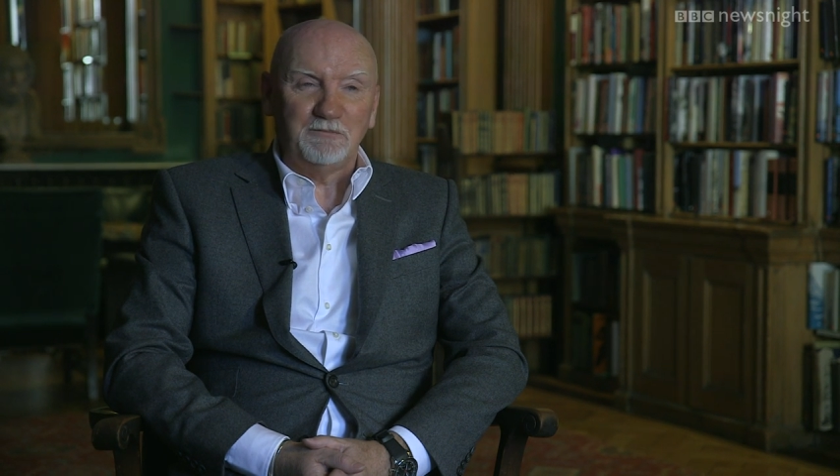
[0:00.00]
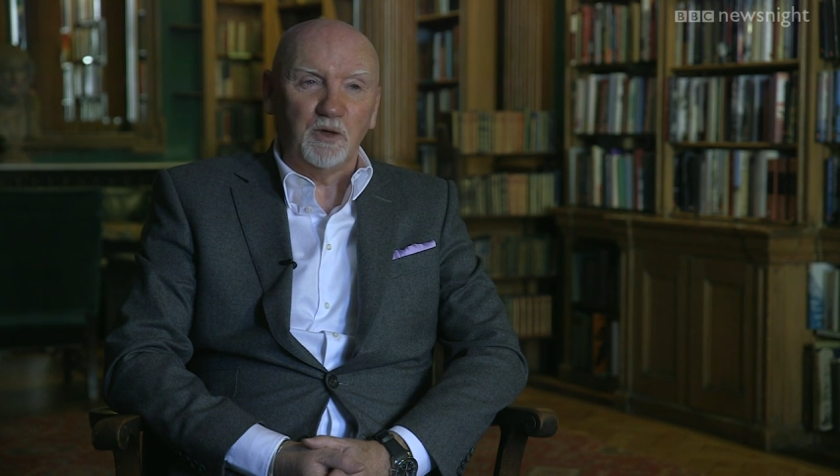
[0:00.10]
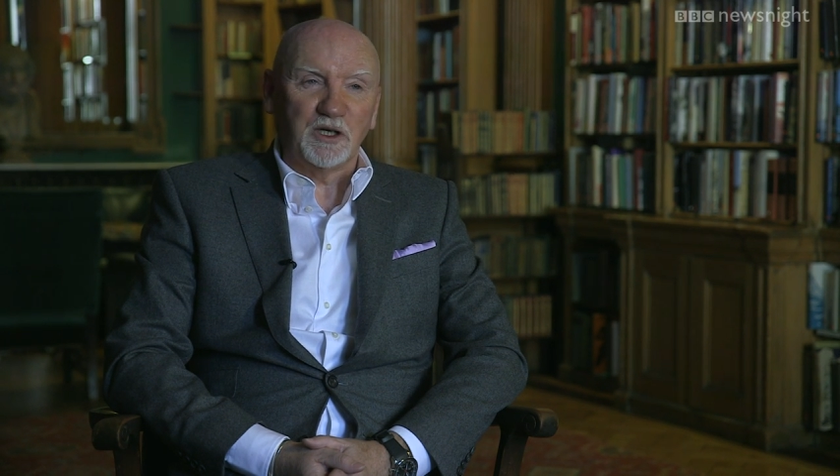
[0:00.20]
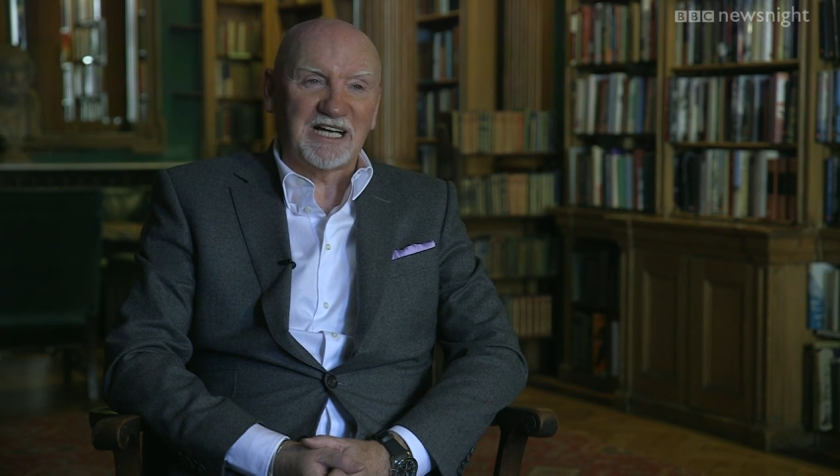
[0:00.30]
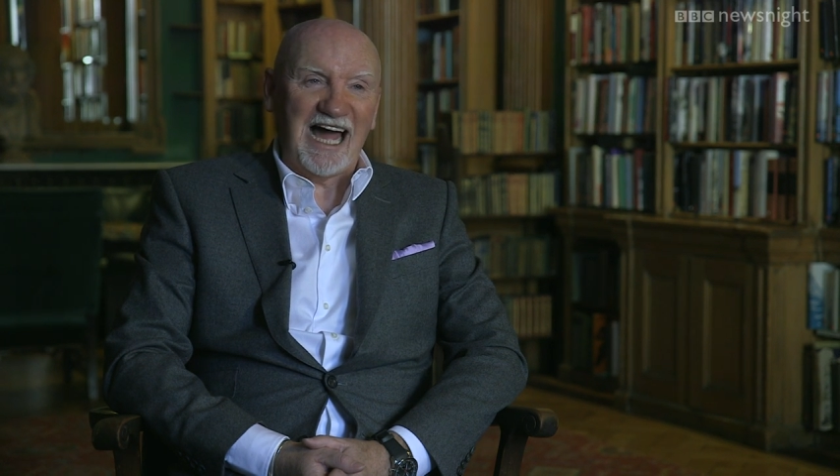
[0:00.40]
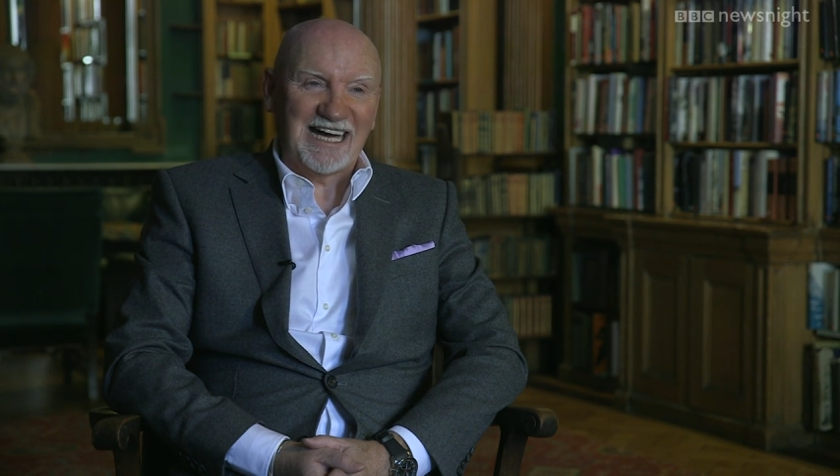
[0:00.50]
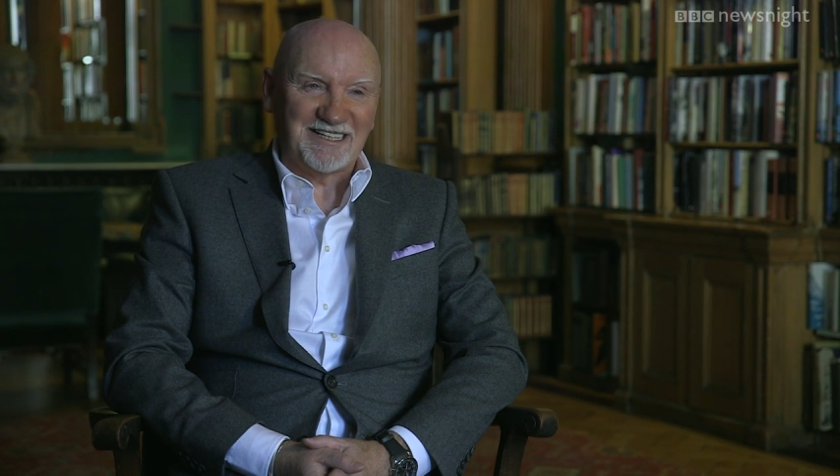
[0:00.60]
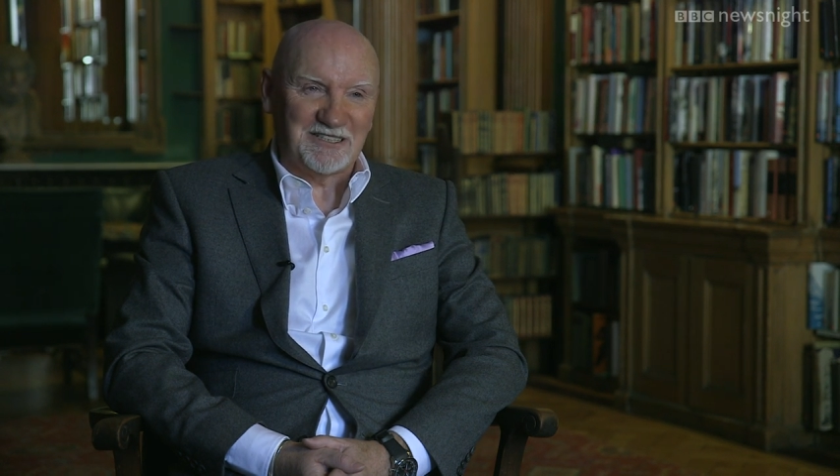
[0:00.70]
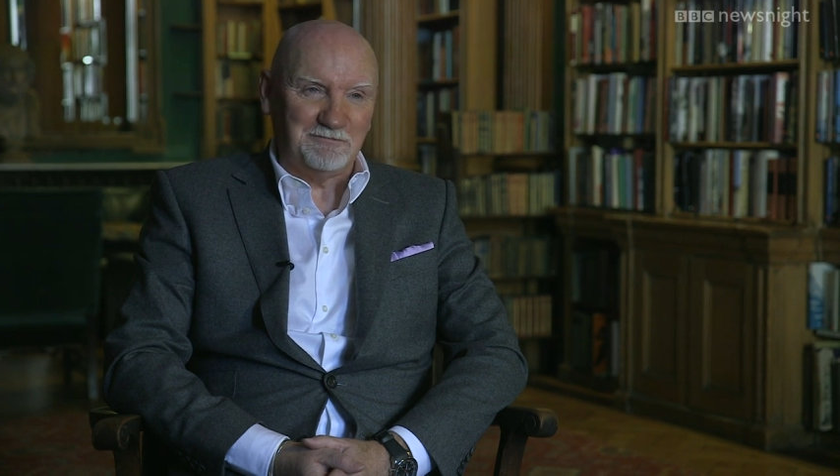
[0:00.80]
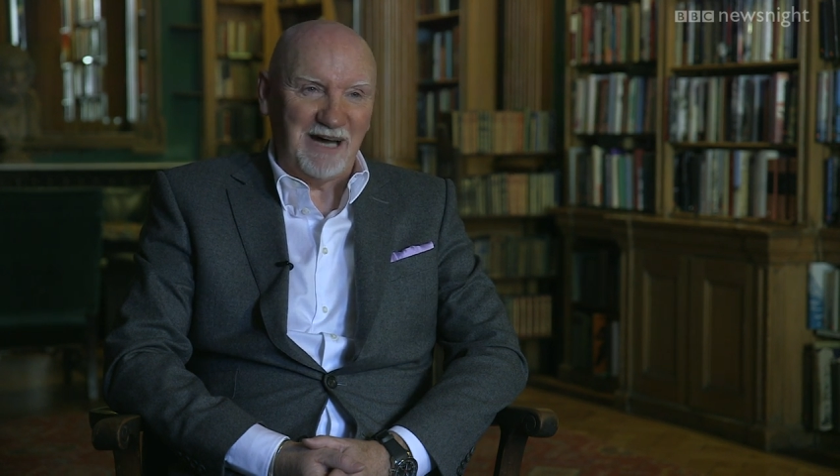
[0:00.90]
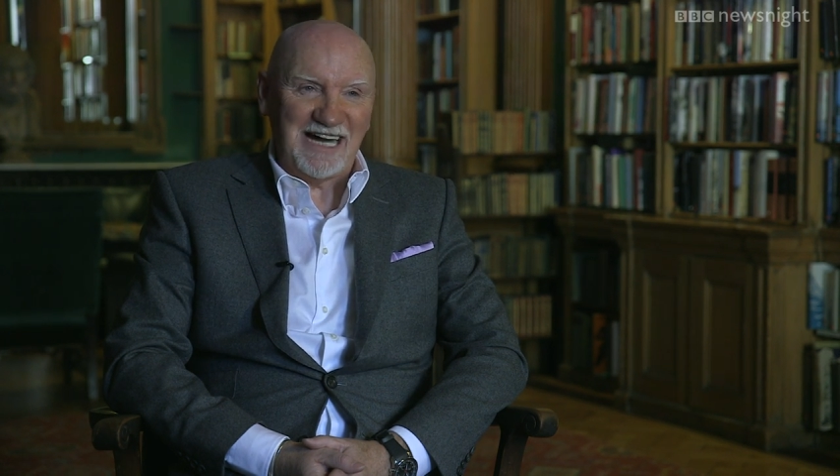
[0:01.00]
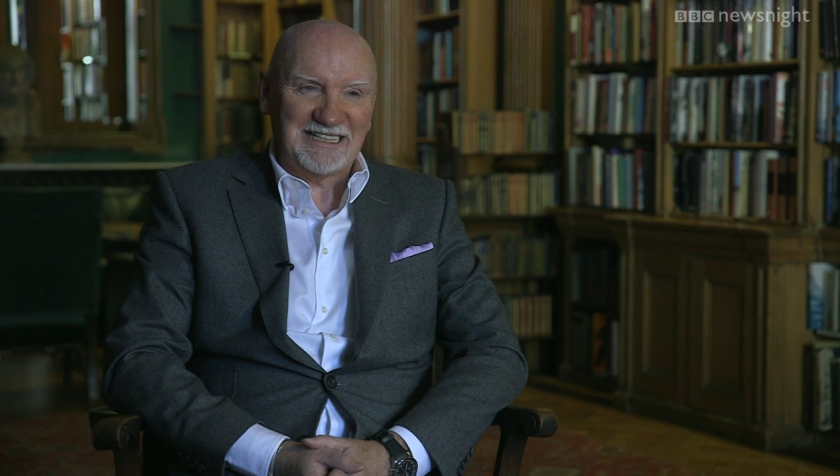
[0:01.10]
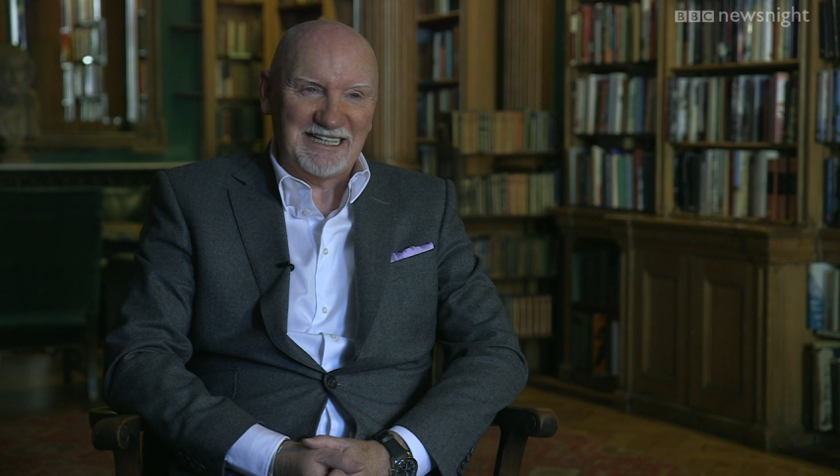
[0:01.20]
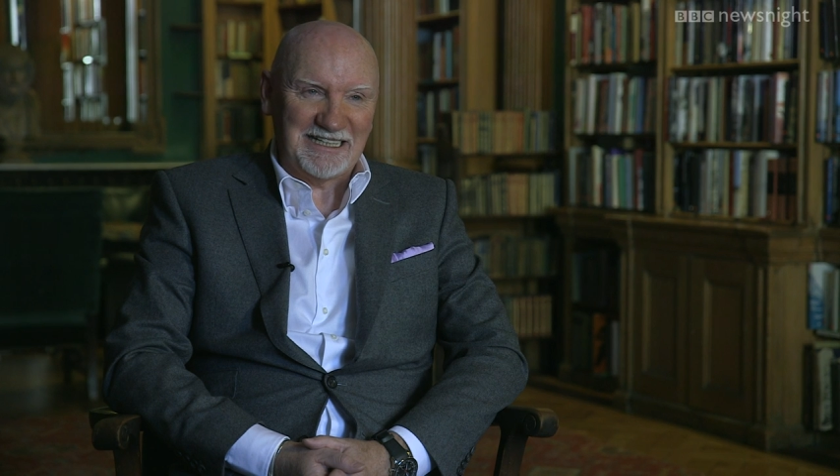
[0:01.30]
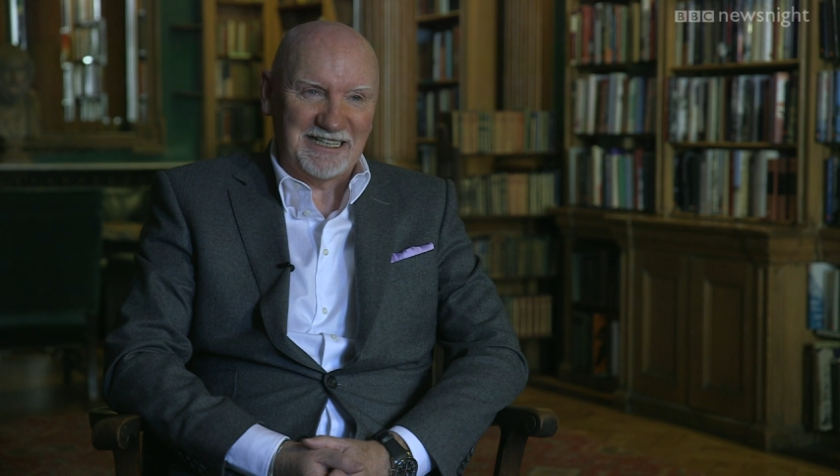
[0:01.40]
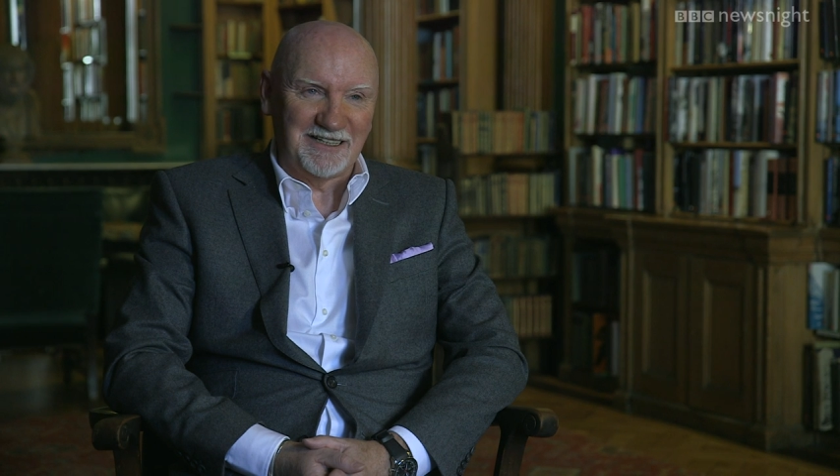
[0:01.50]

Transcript: more charismatic